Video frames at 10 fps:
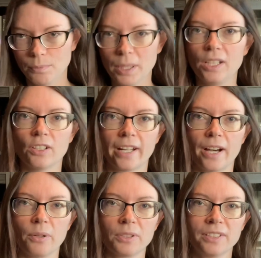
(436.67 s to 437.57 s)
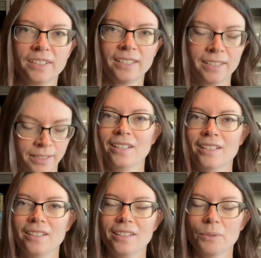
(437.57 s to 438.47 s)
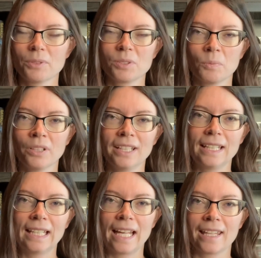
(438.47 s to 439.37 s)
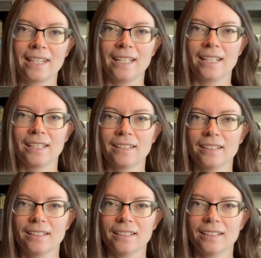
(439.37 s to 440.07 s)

petered out. There were some really lengthy,